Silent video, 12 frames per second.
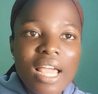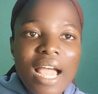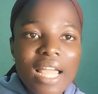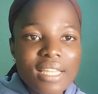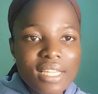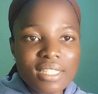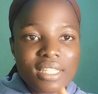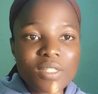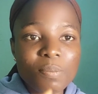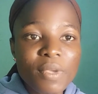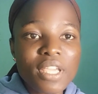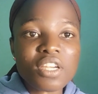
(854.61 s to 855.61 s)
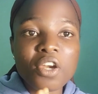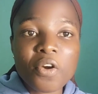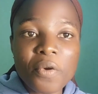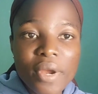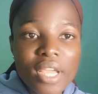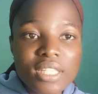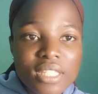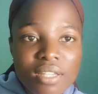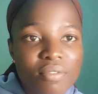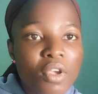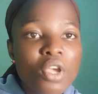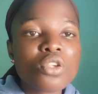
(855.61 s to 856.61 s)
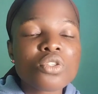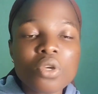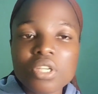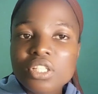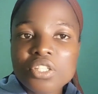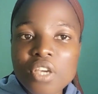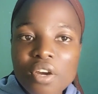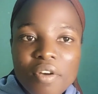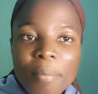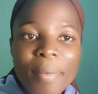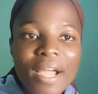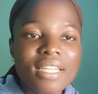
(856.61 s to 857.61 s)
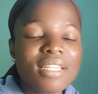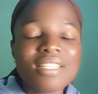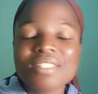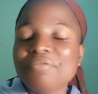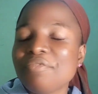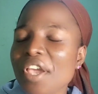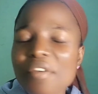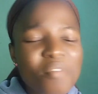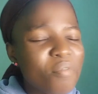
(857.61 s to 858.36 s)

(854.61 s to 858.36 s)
And this is being creative. So the theory part is very,